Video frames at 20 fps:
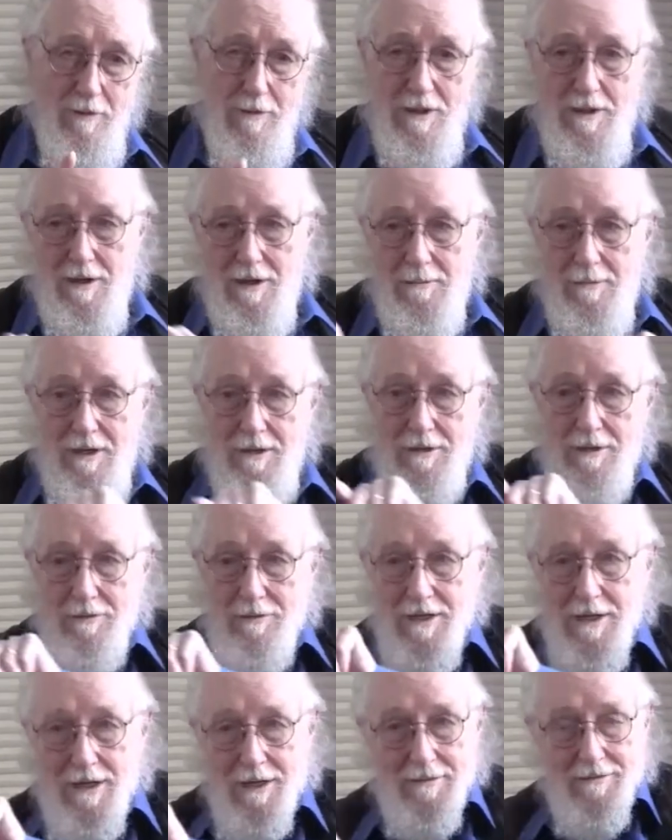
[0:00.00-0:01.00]
but we're talking about a
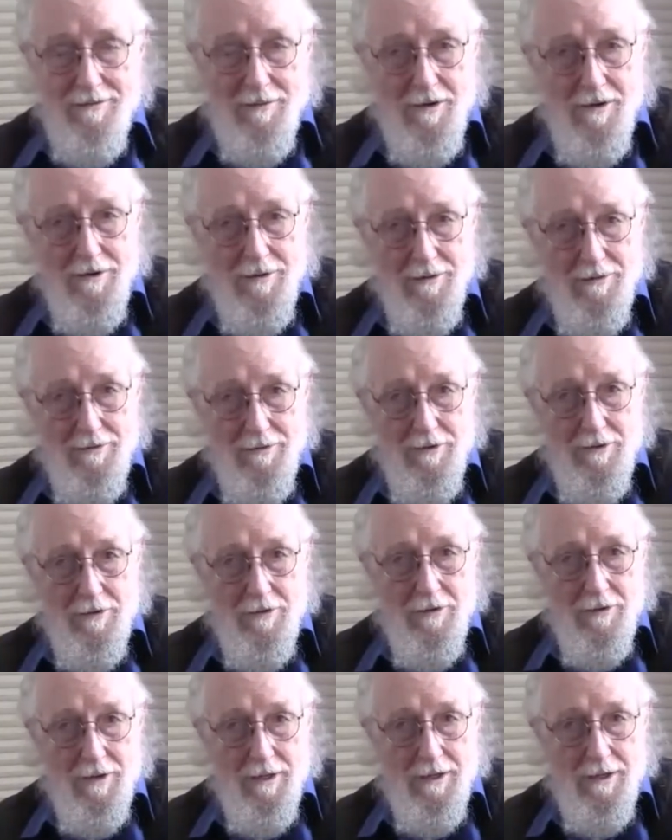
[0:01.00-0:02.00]
three-day
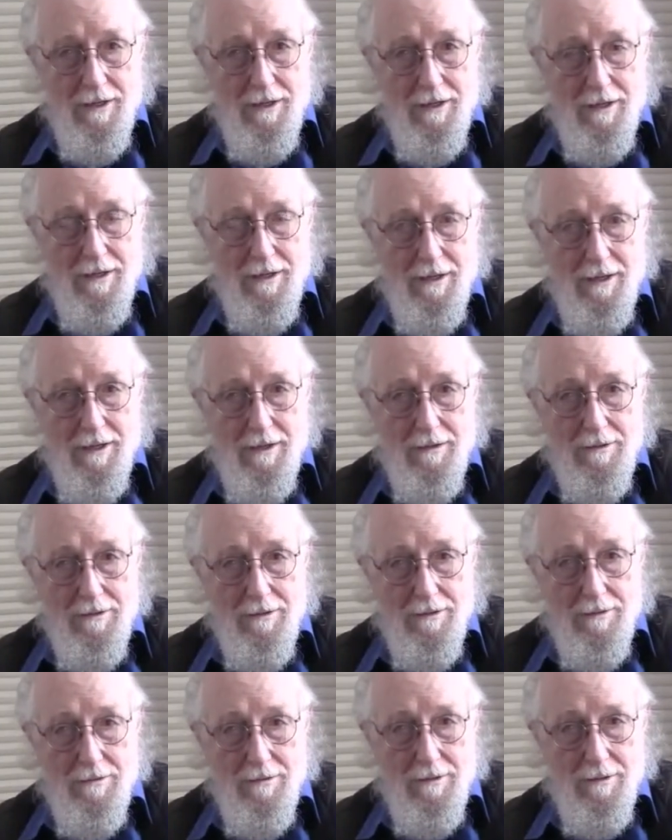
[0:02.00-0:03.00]
follow-through in uh,
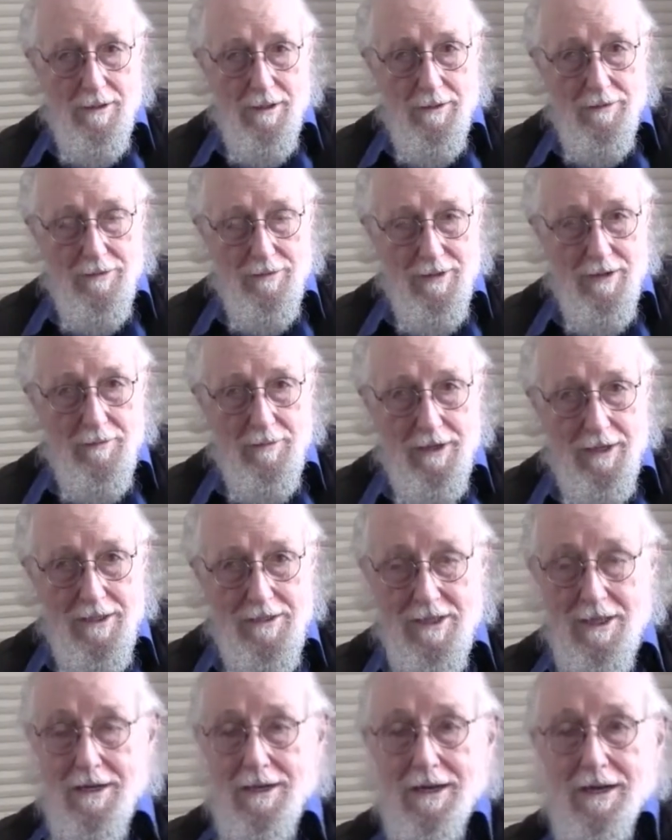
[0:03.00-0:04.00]
uh, three
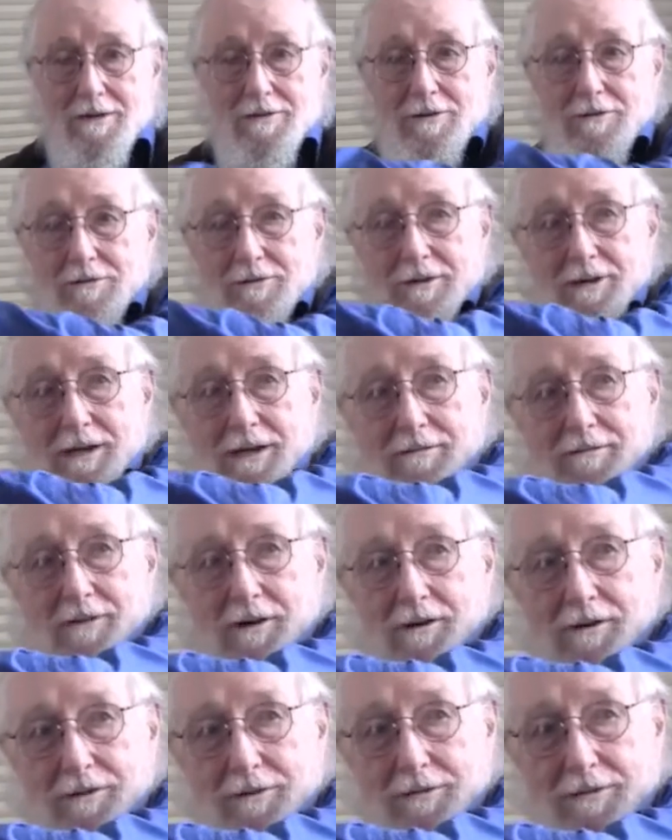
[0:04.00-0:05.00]
weeks, and another three-day
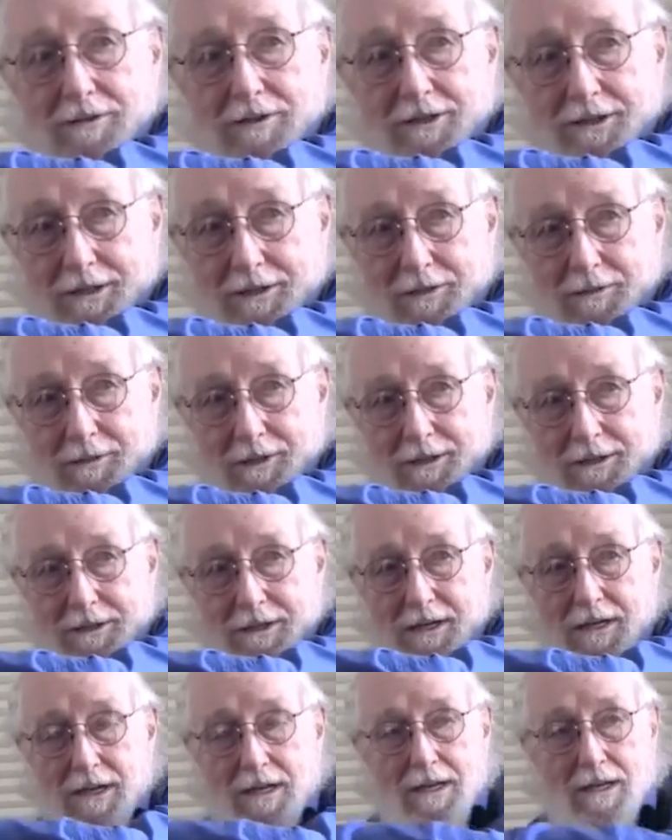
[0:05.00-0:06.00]
follow-through in six
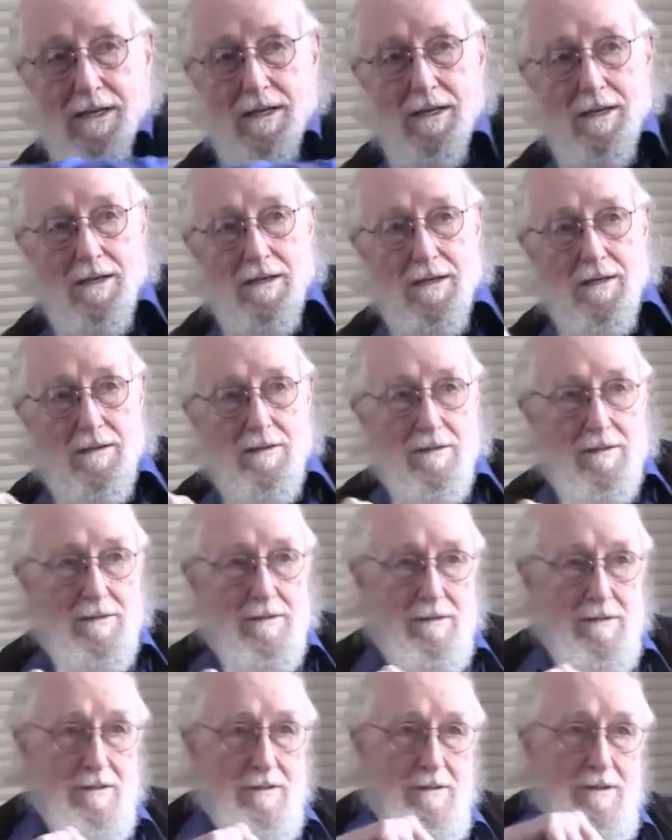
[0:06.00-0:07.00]
weeks. So, so how long was
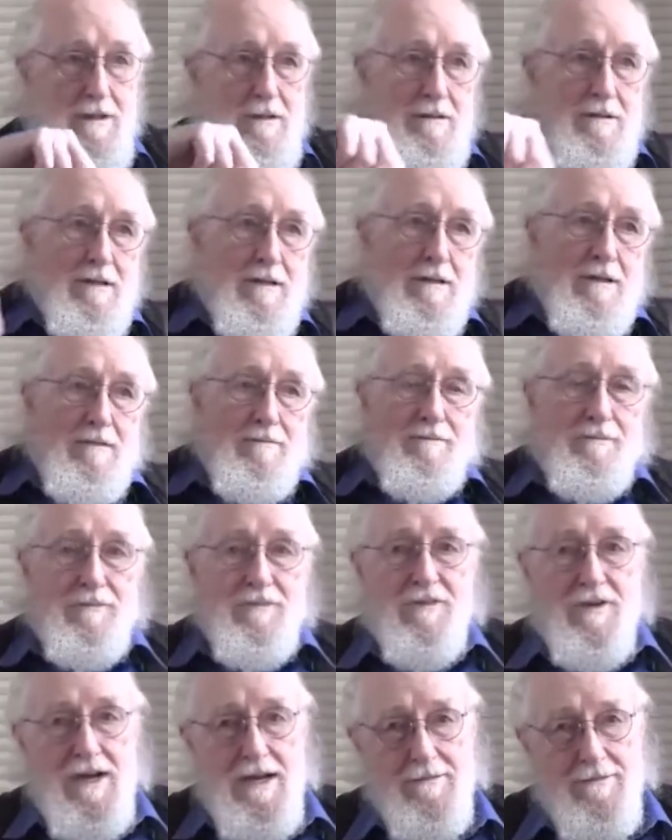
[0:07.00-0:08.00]
the initial
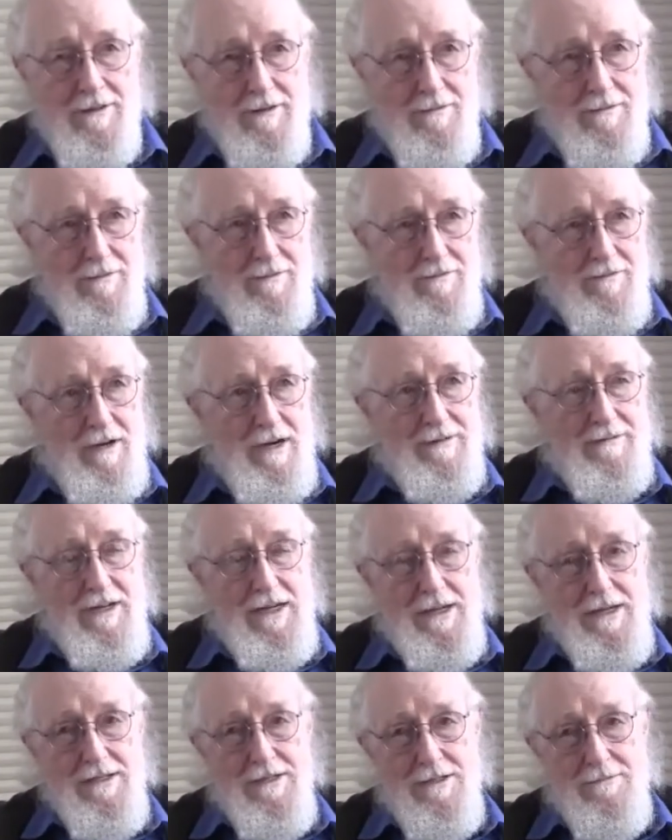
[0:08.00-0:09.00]
experience? Five. Five, five
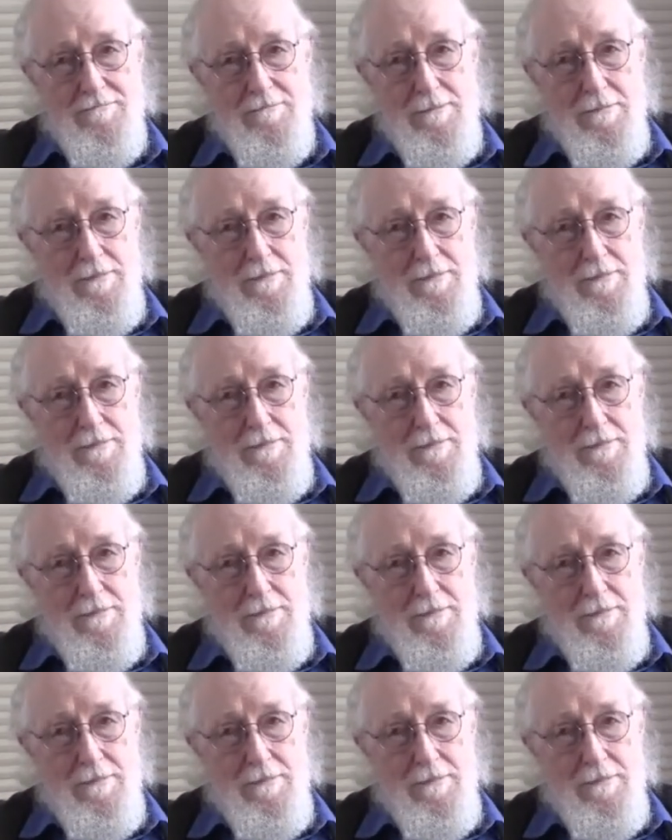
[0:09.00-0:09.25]
days. days.